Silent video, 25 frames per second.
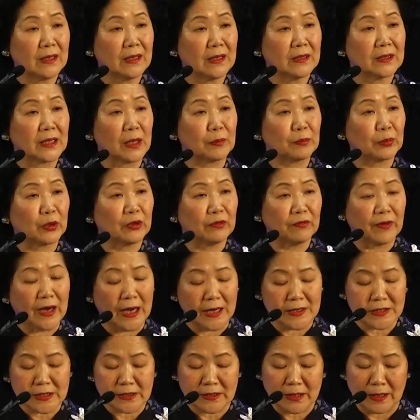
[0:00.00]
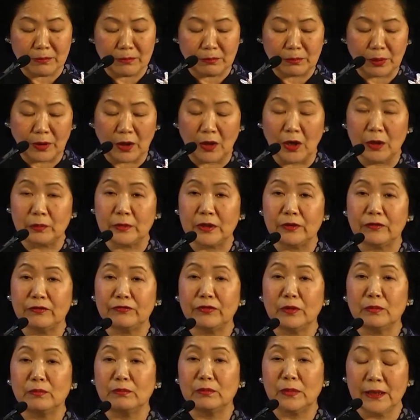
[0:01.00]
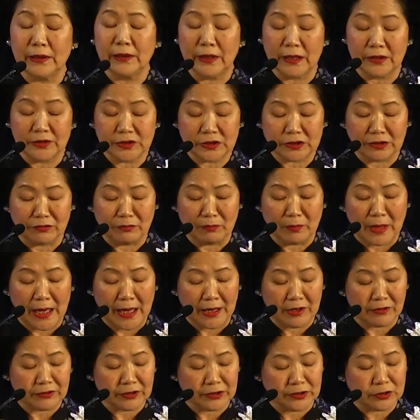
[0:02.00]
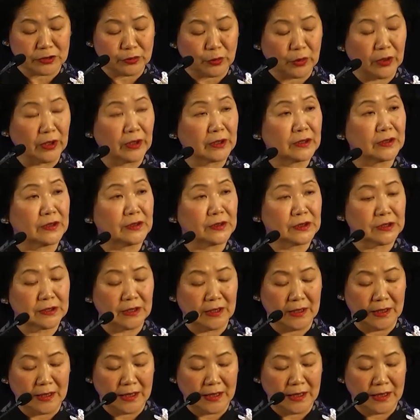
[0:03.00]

that provided employment for millions of migrant workers